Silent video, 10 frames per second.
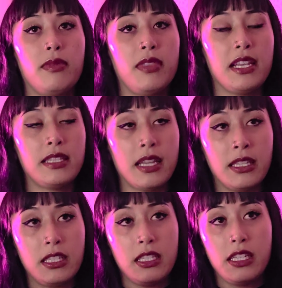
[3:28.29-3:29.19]
these
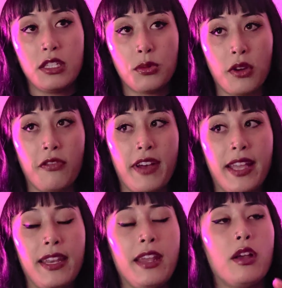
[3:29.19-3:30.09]
entities were
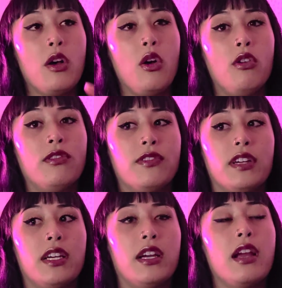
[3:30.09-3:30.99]
fighting
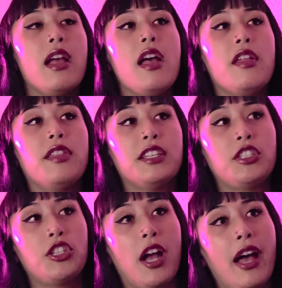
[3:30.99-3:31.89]
over
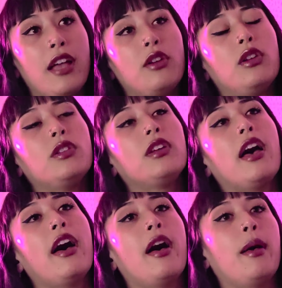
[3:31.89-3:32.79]
this child.
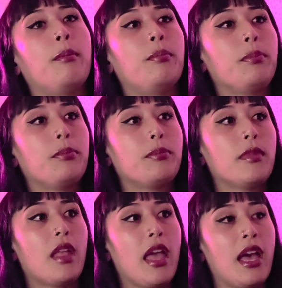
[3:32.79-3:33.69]

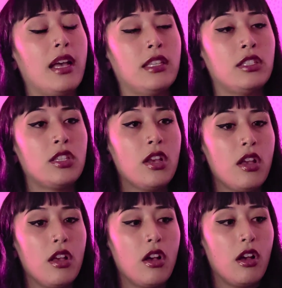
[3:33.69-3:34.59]
And
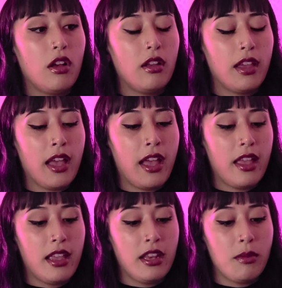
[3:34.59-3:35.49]

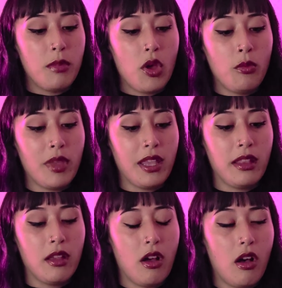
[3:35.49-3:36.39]
in a
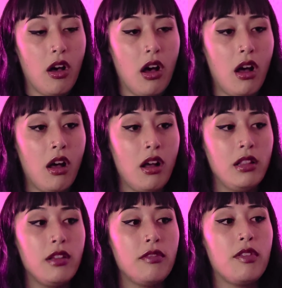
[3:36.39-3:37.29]
moment,
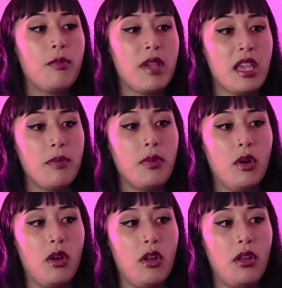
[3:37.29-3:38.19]
all of the
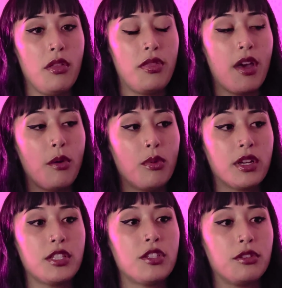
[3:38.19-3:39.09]
people that
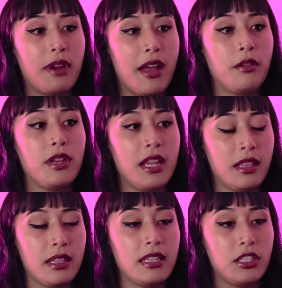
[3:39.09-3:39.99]
were
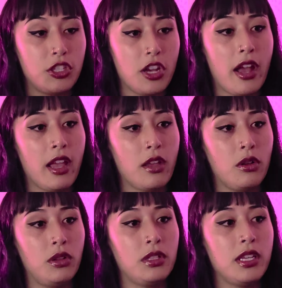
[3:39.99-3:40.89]
surrounding this
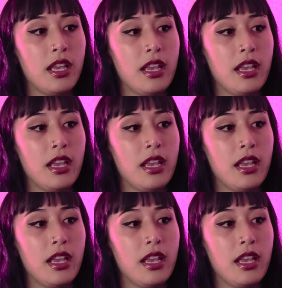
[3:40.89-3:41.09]
child